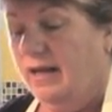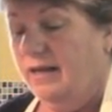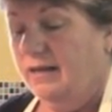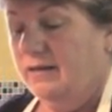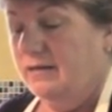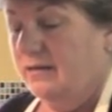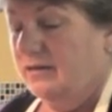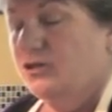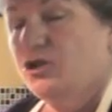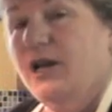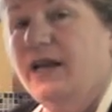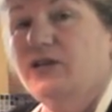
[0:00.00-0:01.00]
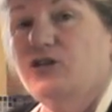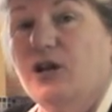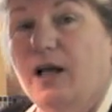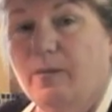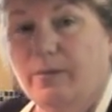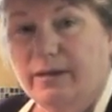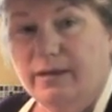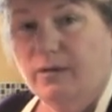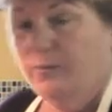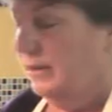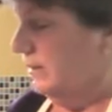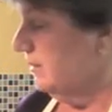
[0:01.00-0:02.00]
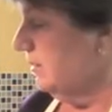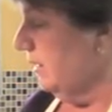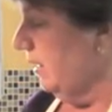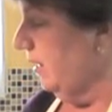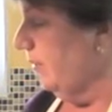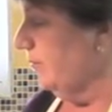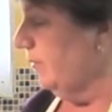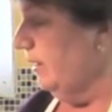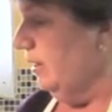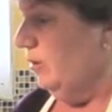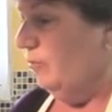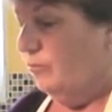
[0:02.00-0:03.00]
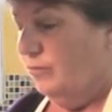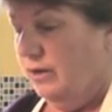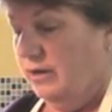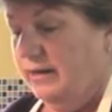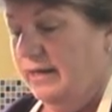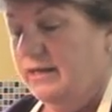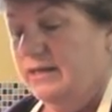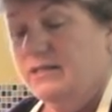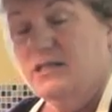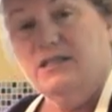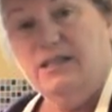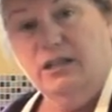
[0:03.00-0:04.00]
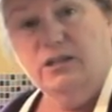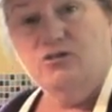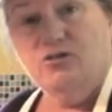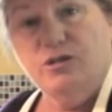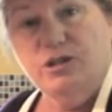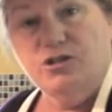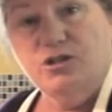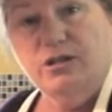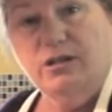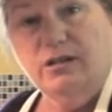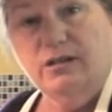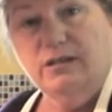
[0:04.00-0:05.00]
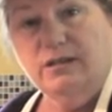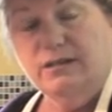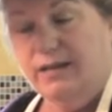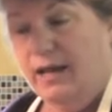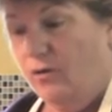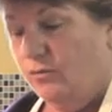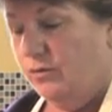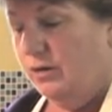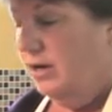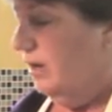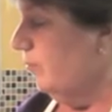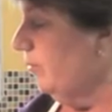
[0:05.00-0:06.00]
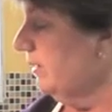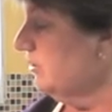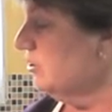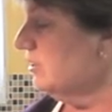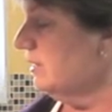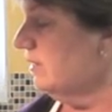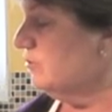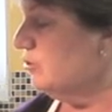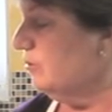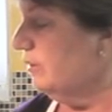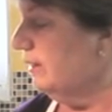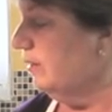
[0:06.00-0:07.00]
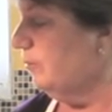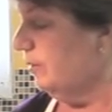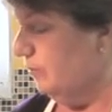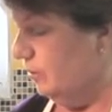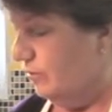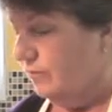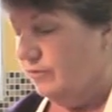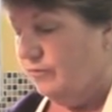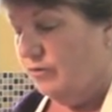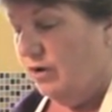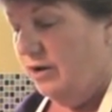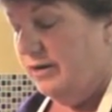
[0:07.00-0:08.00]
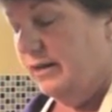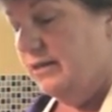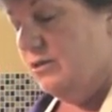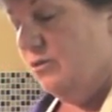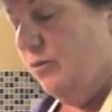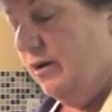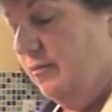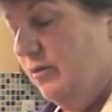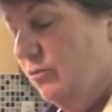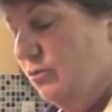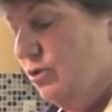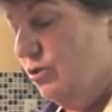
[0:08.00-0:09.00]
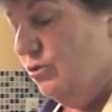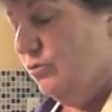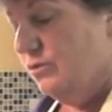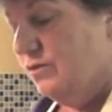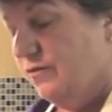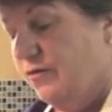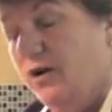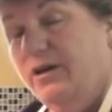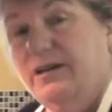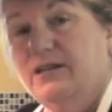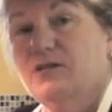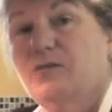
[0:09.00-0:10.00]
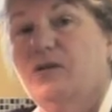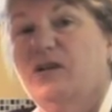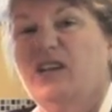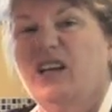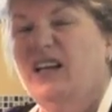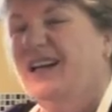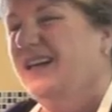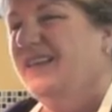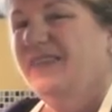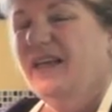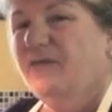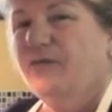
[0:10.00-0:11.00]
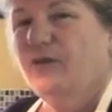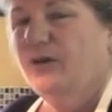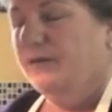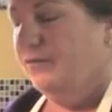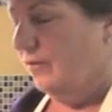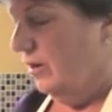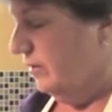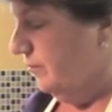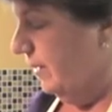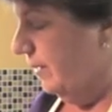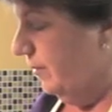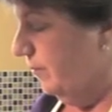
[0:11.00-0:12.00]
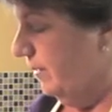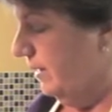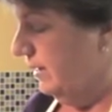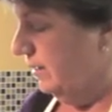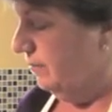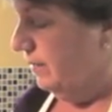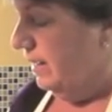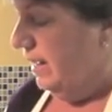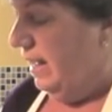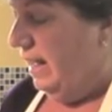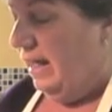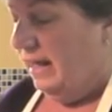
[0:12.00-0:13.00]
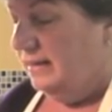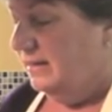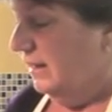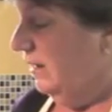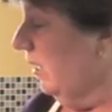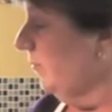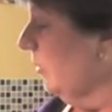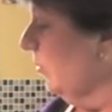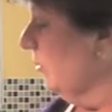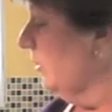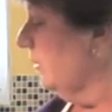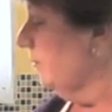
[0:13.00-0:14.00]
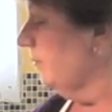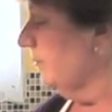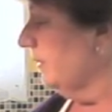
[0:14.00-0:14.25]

and change it up a little bit. It is still a traditional Touton, but it just gives you a little bit more of a variety. So what I'm going to do is fry this one, not fully fried, maybe medium, and then I'm going to